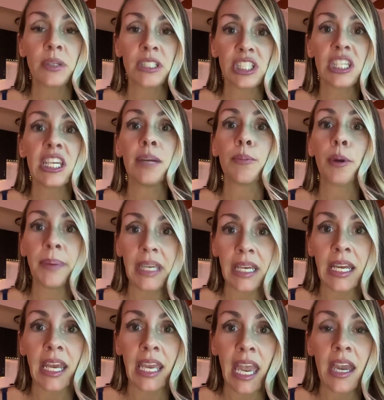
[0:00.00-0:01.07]
We just keep
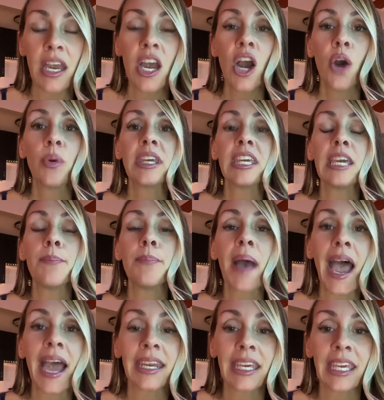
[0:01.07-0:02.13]
repeating it. We keep
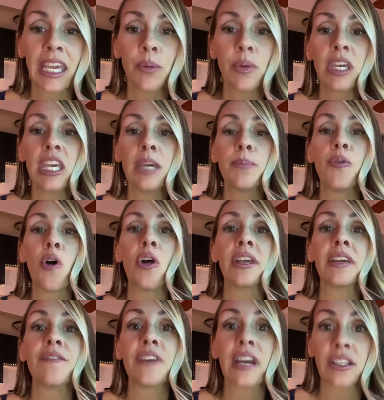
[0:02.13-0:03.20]
panicking. We keep
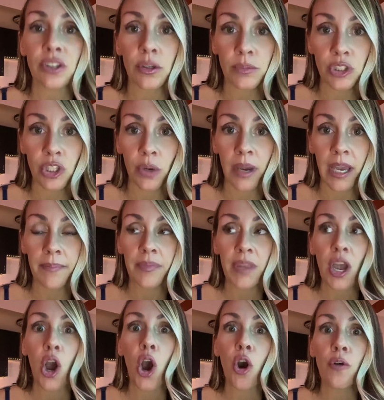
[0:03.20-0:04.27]
falling victim to it
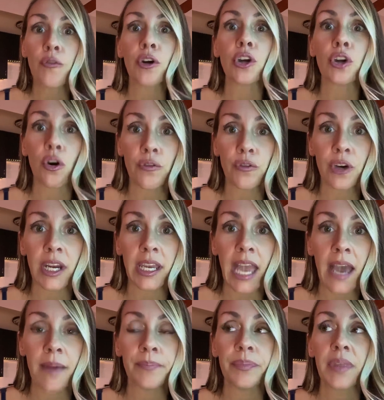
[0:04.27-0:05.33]
over and over
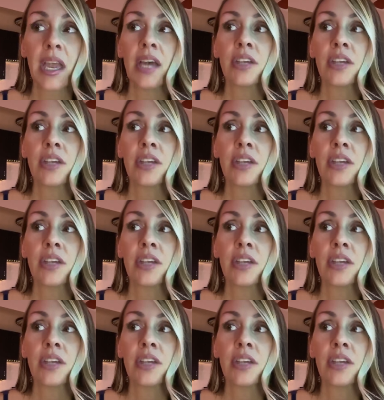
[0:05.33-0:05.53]
again.